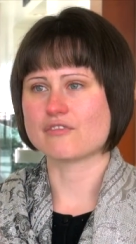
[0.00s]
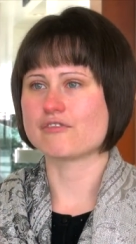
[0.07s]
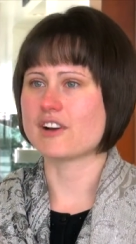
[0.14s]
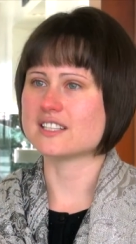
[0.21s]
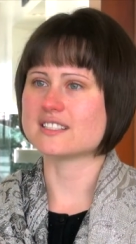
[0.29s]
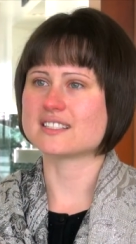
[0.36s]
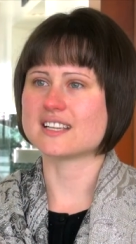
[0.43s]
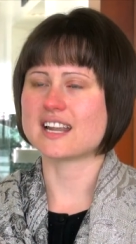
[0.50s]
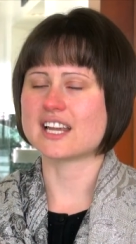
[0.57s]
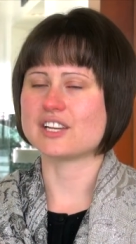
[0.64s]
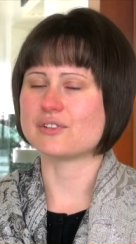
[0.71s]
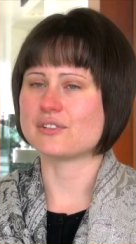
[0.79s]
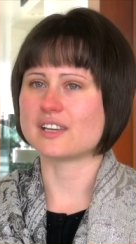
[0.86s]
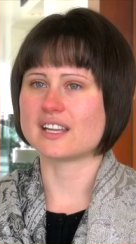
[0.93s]
friends that I
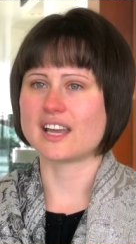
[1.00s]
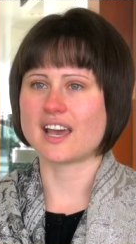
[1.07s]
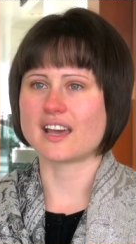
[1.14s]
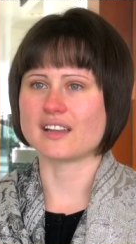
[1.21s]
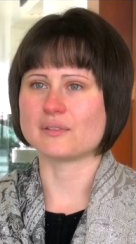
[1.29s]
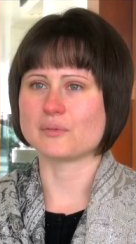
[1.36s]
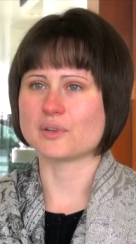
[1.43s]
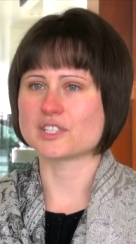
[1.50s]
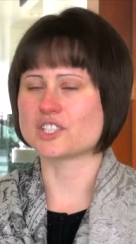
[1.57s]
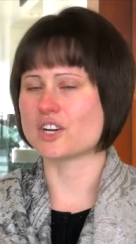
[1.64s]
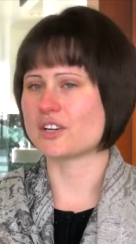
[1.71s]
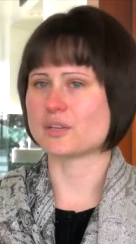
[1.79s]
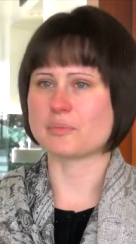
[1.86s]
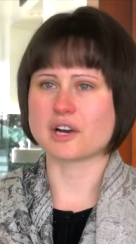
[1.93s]
knew that had
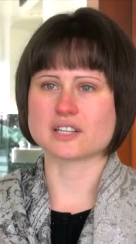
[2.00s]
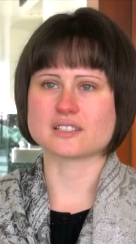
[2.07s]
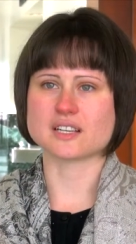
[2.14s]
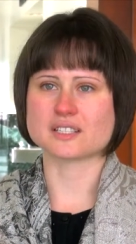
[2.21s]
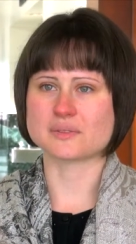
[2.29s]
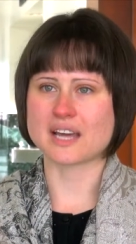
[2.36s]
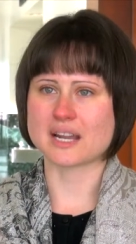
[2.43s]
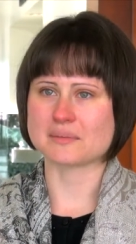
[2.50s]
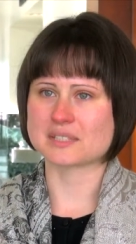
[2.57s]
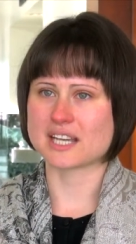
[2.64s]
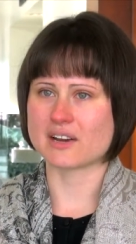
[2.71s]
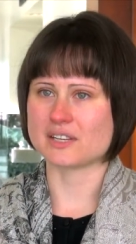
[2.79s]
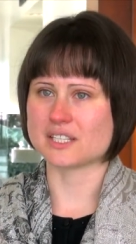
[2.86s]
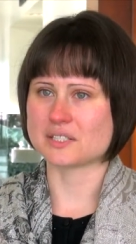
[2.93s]
started the process with Adams
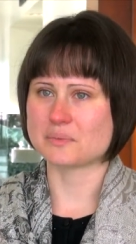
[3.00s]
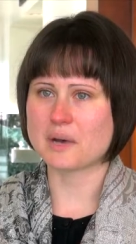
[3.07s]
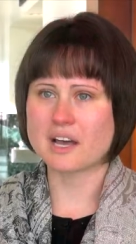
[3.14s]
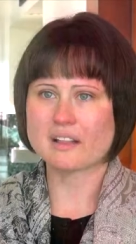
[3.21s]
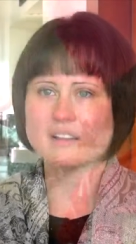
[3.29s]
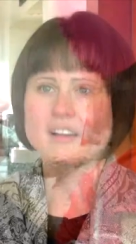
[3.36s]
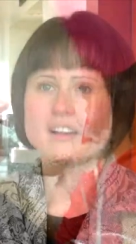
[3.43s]
County as well,